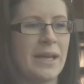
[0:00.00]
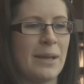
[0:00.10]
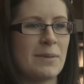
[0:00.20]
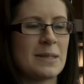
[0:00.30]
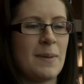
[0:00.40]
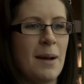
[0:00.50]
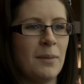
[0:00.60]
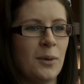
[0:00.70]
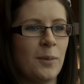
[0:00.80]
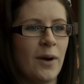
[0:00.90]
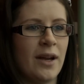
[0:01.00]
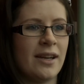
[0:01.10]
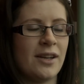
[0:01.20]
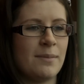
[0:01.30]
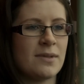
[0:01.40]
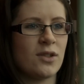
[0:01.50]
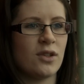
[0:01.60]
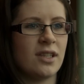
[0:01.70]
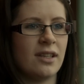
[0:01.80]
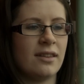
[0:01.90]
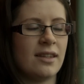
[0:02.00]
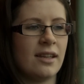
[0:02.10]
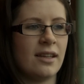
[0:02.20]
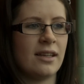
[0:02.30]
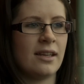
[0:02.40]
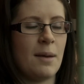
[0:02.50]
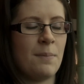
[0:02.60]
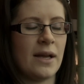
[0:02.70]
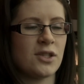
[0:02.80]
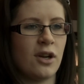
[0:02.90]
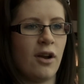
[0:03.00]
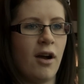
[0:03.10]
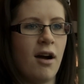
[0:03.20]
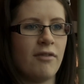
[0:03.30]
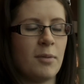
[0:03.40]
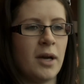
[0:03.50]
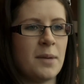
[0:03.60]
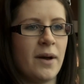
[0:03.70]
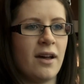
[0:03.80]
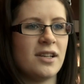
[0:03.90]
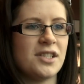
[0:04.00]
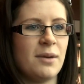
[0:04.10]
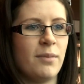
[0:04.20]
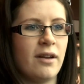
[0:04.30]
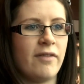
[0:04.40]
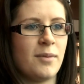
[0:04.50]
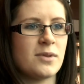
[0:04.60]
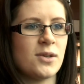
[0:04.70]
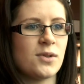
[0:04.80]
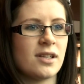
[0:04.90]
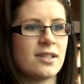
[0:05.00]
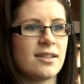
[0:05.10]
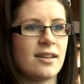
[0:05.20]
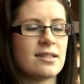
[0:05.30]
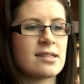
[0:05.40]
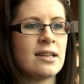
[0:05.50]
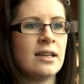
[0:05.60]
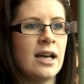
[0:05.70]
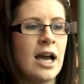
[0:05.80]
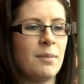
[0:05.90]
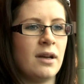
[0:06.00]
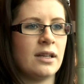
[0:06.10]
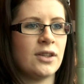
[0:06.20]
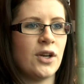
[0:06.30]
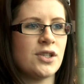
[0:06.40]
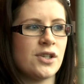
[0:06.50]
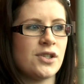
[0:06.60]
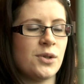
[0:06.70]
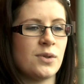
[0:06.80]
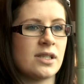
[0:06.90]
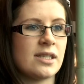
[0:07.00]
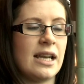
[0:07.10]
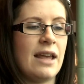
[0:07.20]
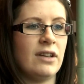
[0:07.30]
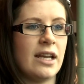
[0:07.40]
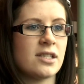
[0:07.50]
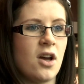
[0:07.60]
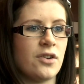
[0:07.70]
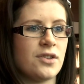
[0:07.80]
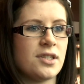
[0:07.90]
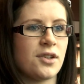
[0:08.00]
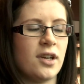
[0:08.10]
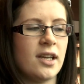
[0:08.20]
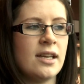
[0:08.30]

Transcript: My name is Pamela O'Brien and I'm studying the Bachelor of Applied Biology and Biopharmaceutical Science. I'm a third year student. It's a level 8 honours degree.